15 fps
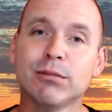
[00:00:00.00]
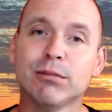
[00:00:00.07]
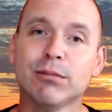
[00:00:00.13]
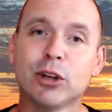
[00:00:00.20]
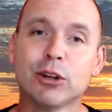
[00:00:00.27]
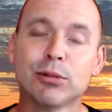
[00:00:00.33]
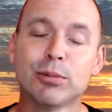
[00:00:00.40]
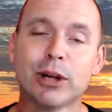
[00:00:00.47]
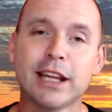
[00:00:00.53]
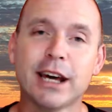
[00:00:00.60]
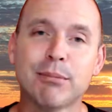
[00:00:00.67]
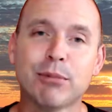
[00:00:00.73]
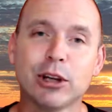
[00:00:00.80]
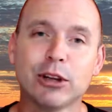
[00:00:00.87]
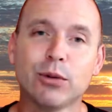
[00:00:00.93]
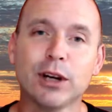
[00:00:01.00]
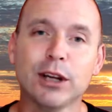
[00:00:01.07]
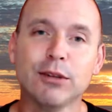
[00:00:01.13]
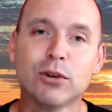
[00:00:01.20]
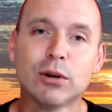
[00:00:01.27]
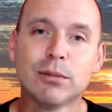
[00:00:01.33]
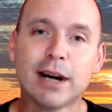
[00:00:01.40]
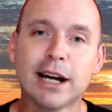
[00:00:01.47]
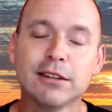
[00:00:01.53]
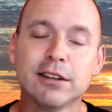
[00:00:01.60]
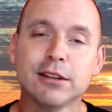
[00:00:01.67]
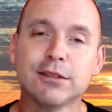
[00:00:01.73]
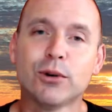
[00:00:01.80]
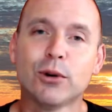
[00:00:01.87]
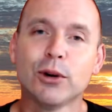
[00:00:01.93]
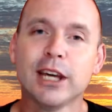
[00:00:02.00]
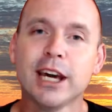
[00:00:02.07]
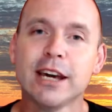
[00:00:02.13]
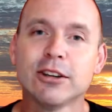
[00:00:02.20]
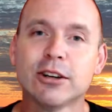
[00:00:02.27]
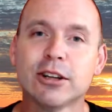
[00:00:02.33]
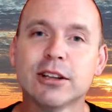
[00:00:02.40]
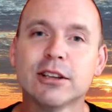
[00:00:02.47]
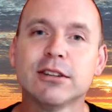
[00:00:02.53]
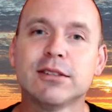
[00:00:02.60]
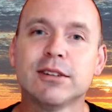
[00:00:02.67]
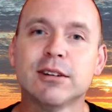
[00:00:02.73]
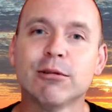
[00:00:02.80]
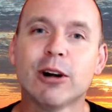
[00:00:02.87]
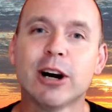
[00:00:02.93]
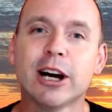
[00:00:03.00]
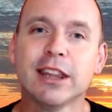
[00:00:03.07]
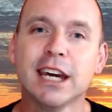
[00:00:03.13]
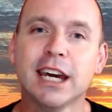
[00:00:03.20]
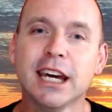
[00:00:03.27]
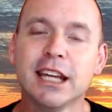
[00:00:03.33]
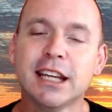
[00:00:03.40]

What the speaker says: multiply that by 24 months, there's $48 right there.